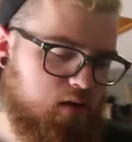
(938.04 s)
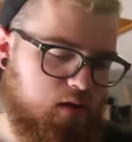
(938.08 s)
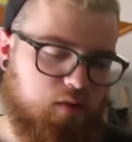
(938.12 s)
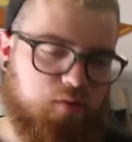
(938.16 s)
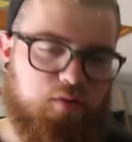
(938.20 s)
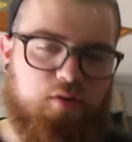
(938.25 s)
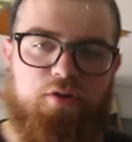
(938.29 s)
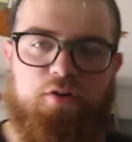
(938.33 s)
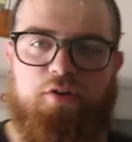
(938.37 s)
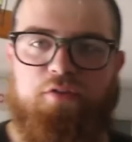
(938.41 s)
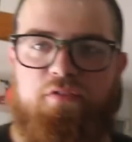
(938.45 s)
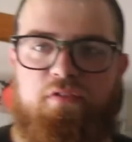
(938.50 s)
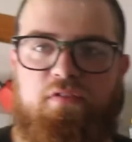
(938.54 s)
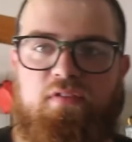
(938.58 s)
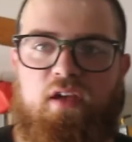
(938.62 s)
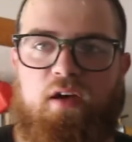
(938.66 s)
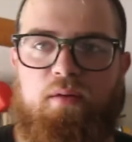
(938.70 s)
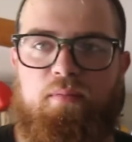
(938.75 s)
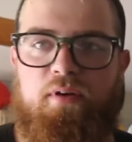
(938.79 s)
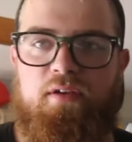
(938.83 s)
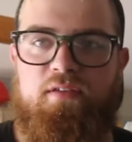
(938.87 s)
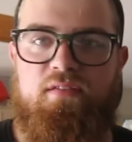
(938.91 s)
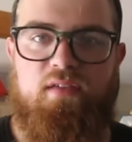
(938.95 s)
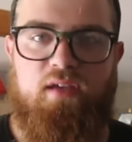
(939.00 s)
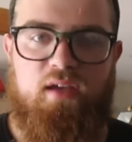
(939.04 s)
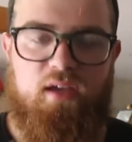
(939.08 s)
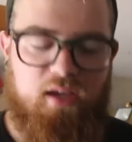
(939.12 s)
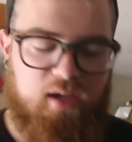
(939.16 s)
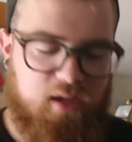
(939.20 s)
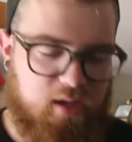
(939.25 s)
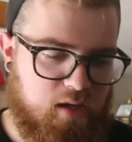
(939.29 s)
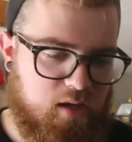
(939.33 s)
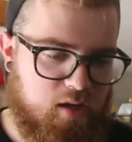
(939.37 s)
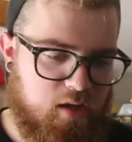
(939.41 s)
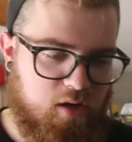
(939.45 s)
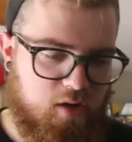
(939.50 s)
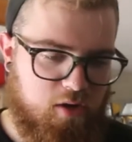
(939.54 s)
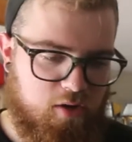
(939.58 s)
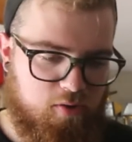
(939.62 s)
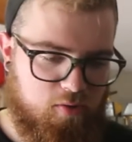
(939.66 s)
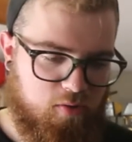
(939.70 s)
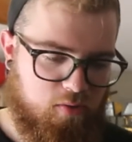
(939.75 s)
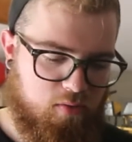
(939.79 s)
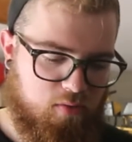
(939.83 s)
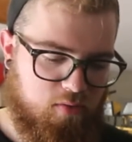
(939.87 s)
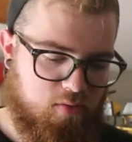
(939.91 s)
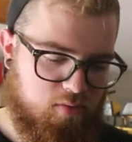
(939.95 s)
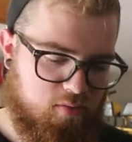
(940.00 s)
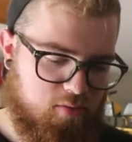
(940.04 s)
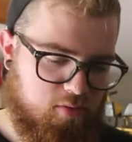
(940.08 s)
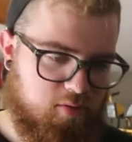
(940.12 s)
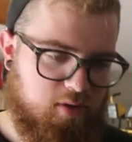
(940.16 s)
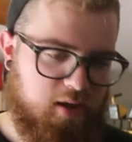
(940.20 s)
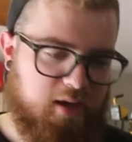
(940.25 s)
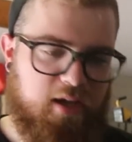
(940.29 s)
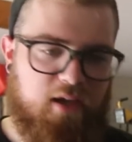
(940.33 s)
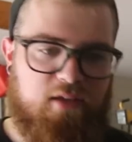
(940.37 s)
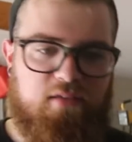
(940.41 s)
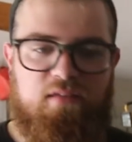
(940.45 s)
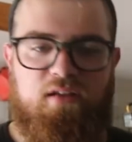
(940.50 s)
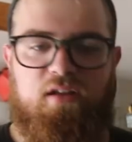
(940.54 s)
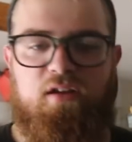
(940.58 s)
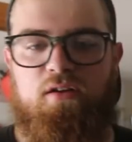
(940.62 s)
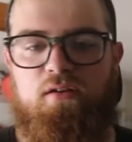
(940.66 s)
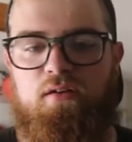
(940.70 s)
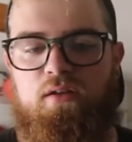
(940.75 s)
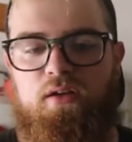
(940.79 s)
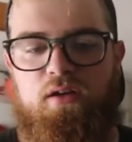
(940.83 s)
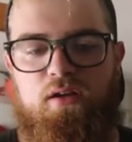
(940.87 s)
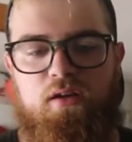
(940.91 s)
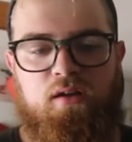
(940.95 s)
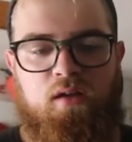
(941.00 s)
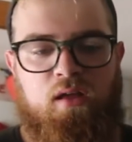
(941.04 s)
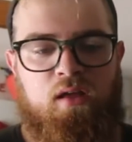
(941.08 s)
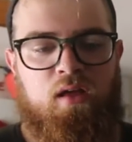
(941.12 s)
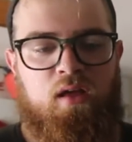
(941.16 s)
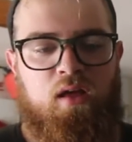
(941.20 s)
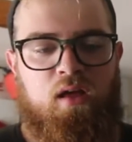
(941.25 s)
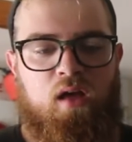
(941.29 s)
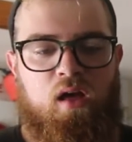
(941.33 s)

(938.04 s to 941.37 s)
I wanna close this out by saying, you know, like I said earlier,